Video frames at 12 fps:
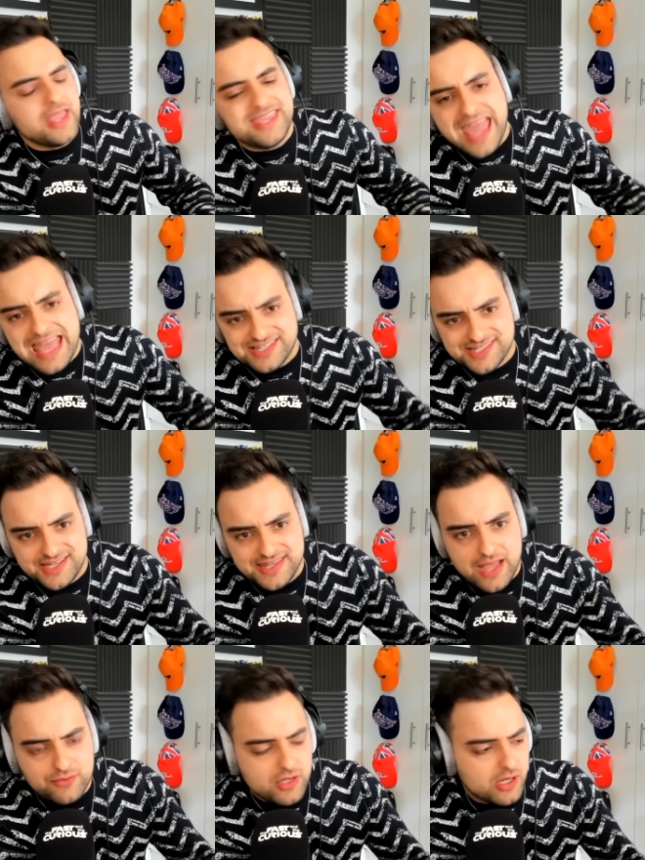Yes.
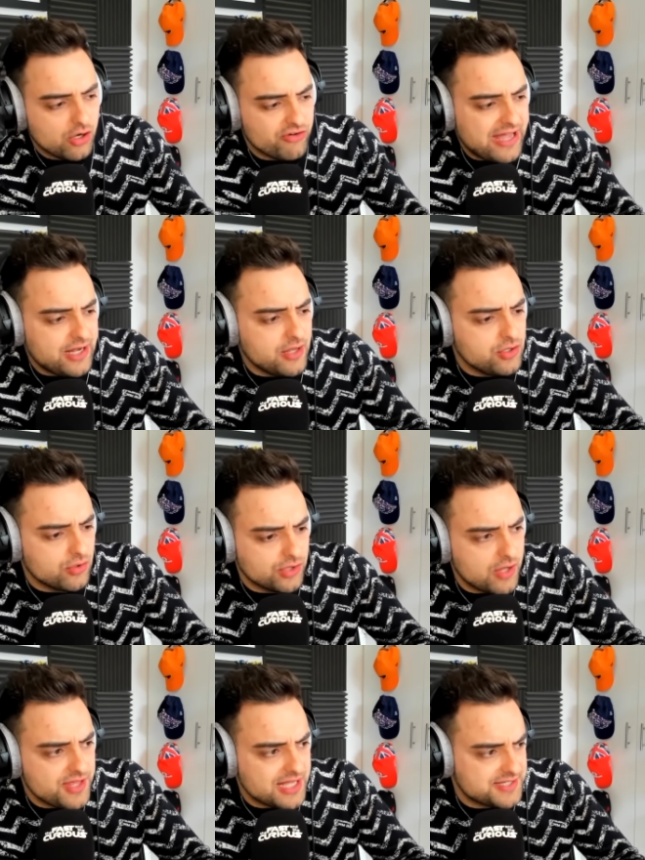Now, Laura, I know you'll
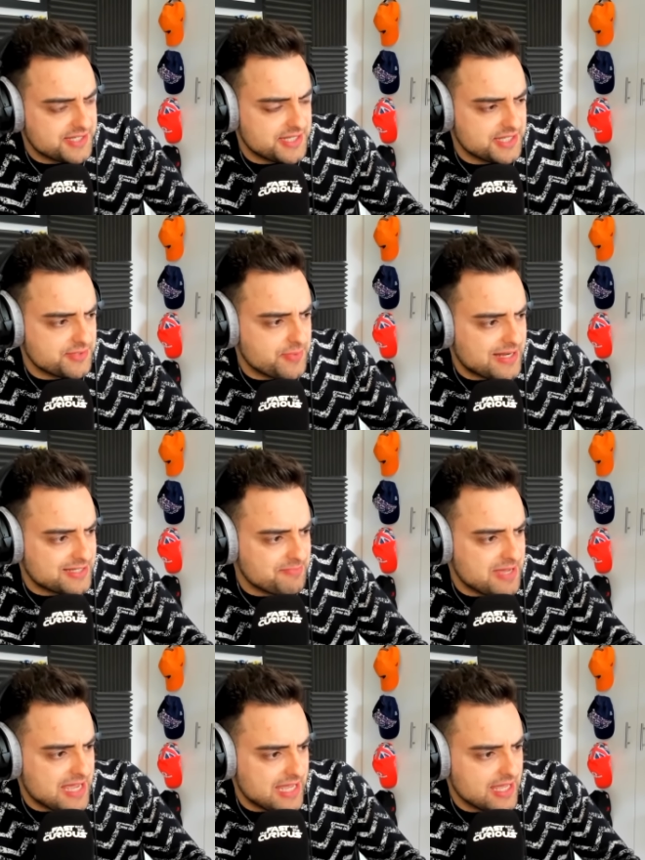know the answer to this as well as
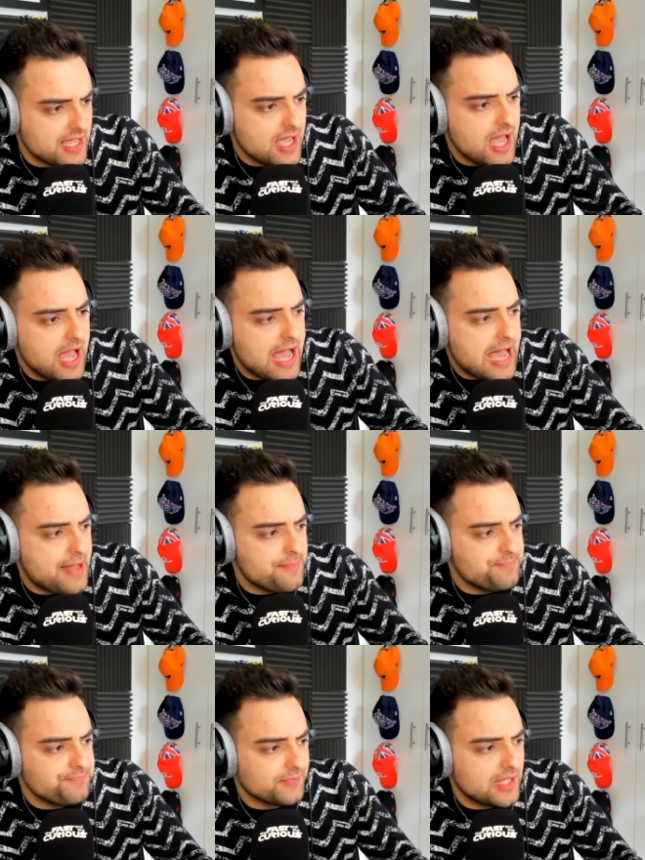me.
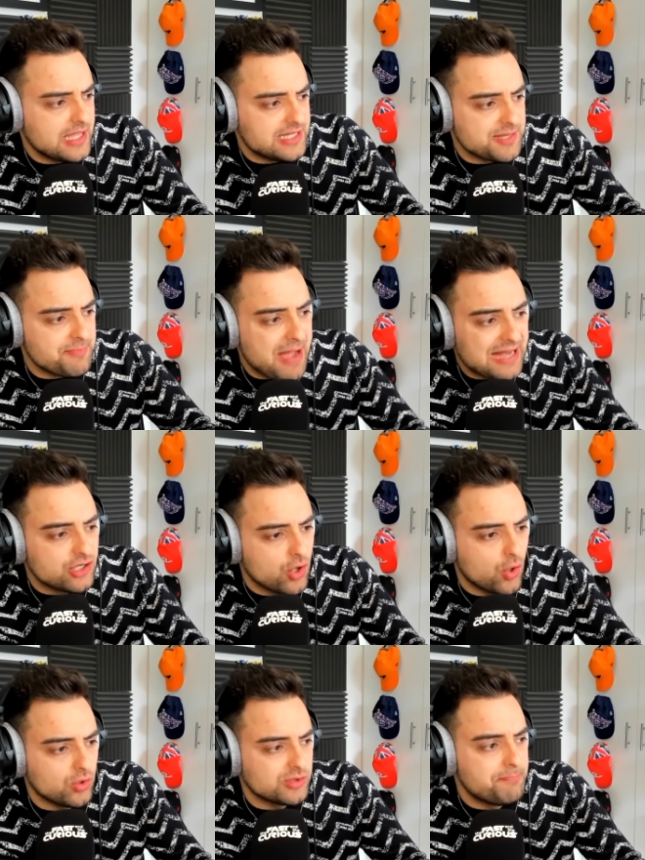Um, it is a man
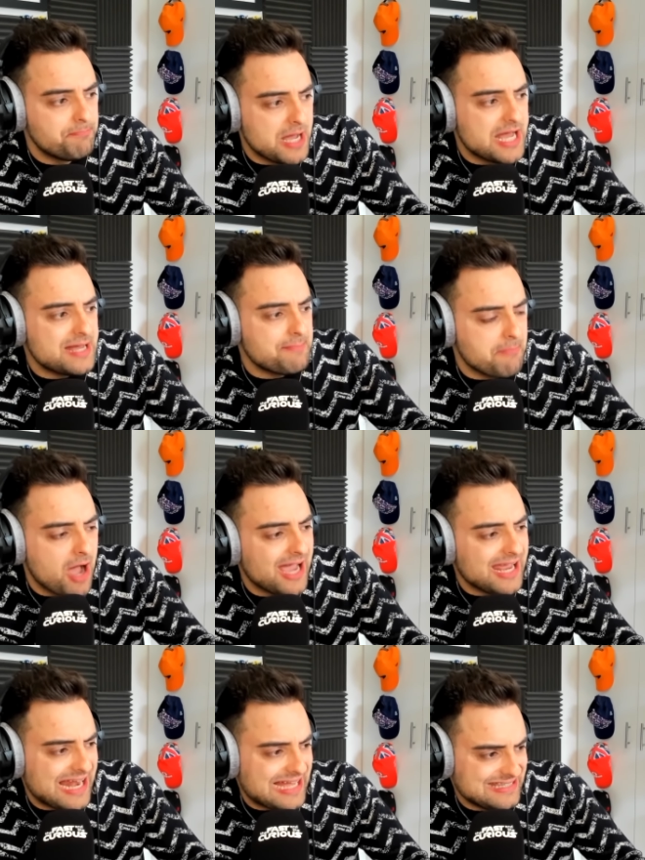called Bernd
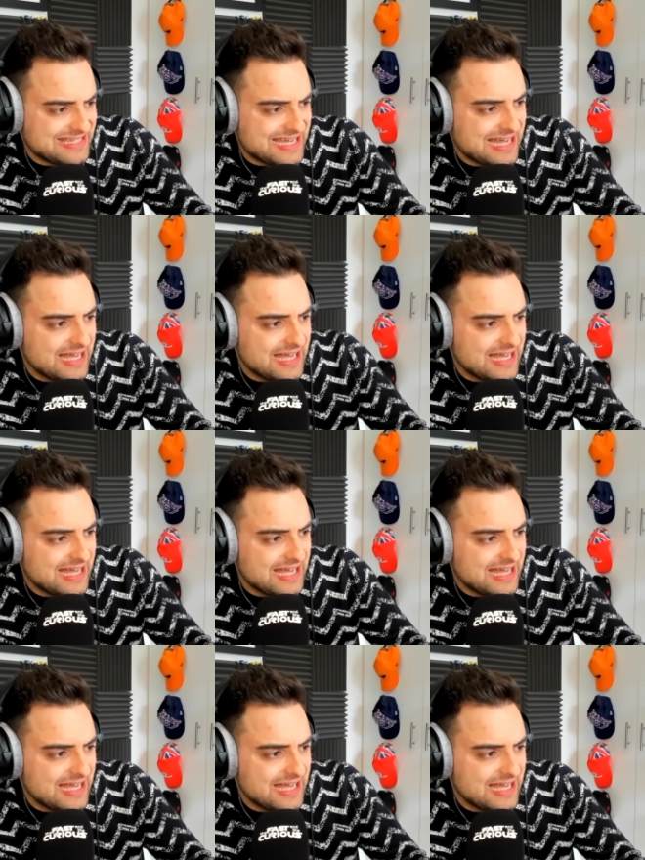Mayländer